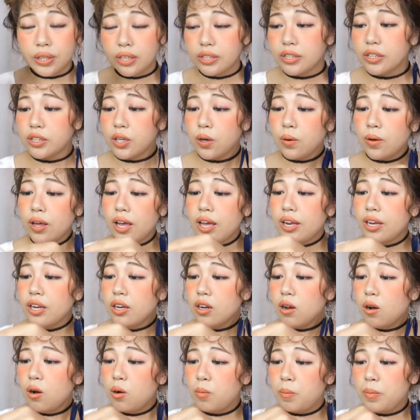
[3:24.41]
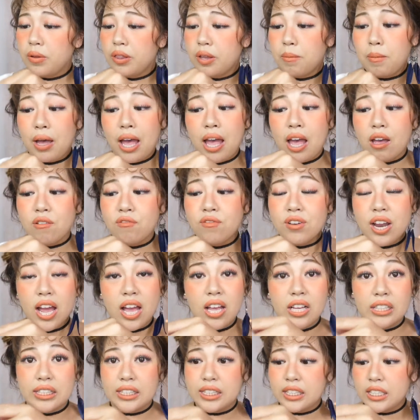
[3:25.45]
Let's go ahead and open them. I have
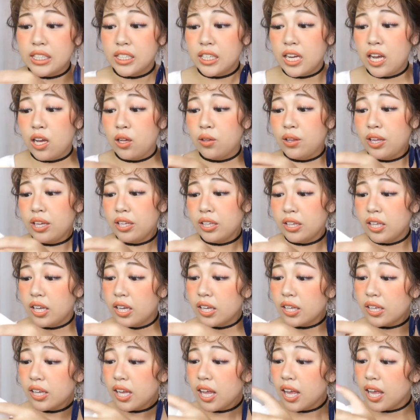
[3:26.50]
not seen how they look